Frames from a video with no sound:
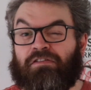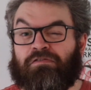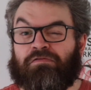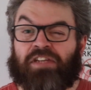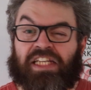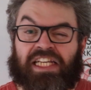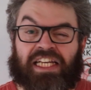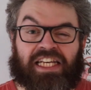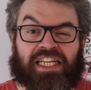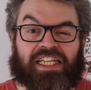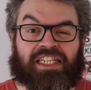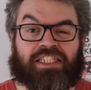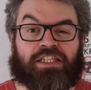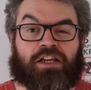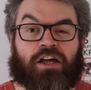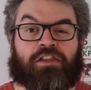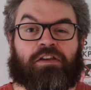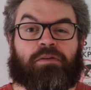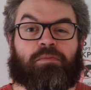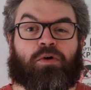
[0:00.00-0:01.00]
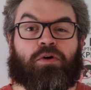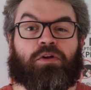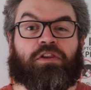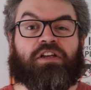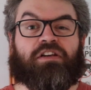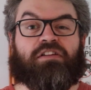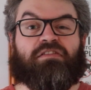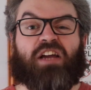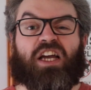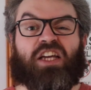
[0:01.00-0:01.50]
Really, it's nothing more
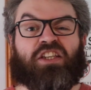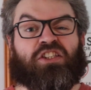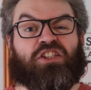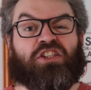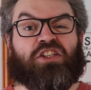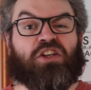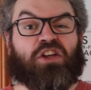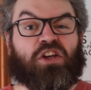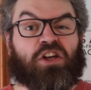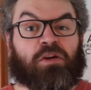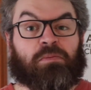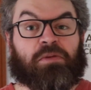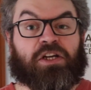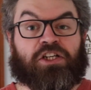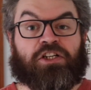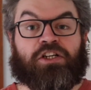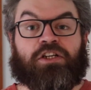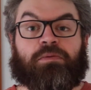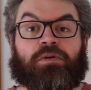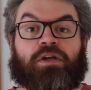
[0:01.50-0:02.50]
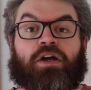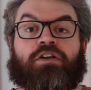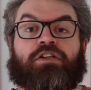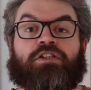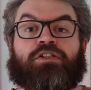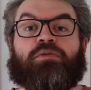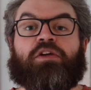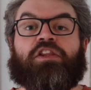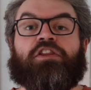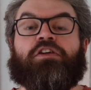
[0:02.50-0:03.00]
than a skirmish, to be
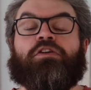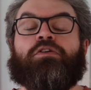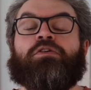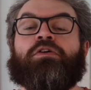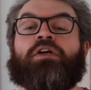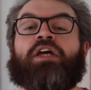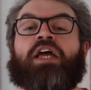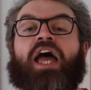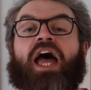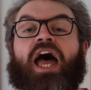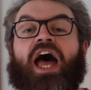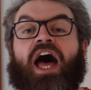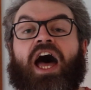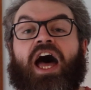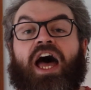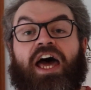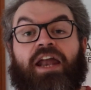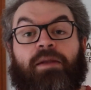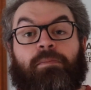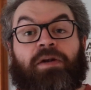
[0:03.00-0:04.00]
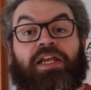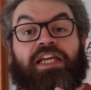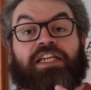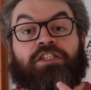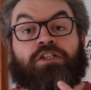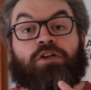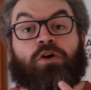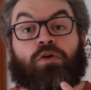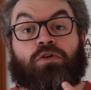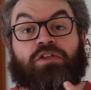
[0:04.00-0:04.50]
honest with you, at a
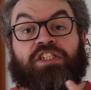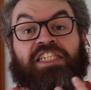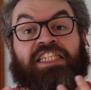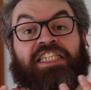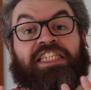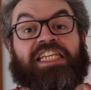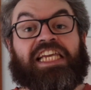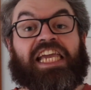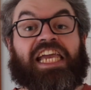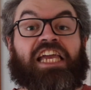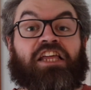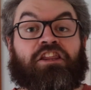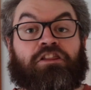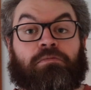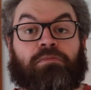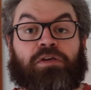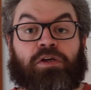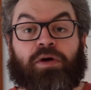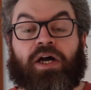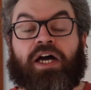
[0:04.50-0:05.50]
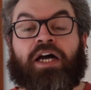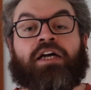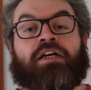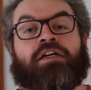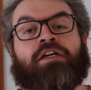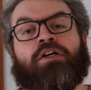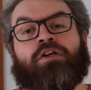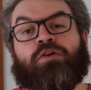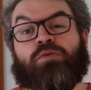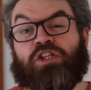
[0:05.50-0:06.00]
place called Skaithmuir,
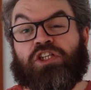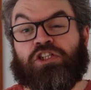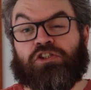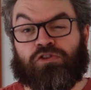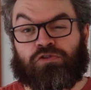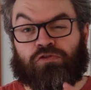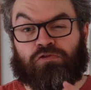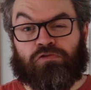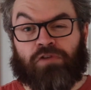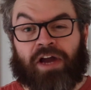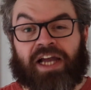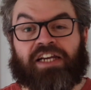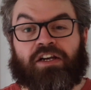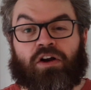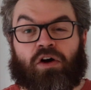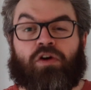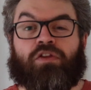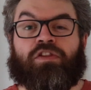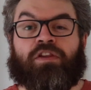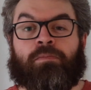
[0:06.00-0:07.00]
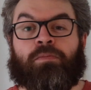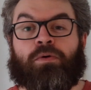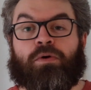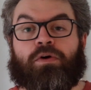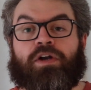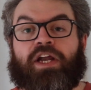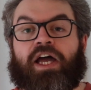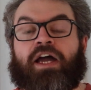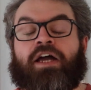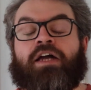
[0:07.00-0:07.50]
which is right on the
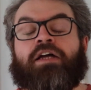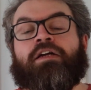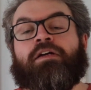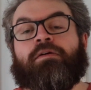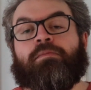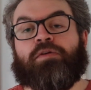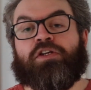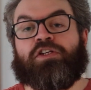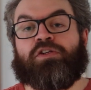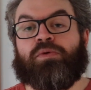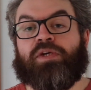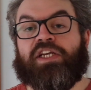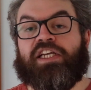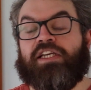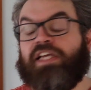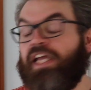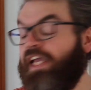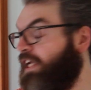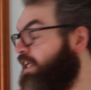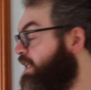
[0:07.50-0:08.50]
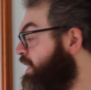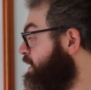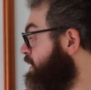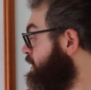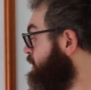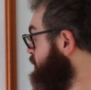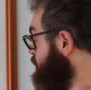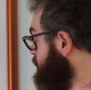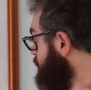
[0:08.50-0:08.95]
border between England and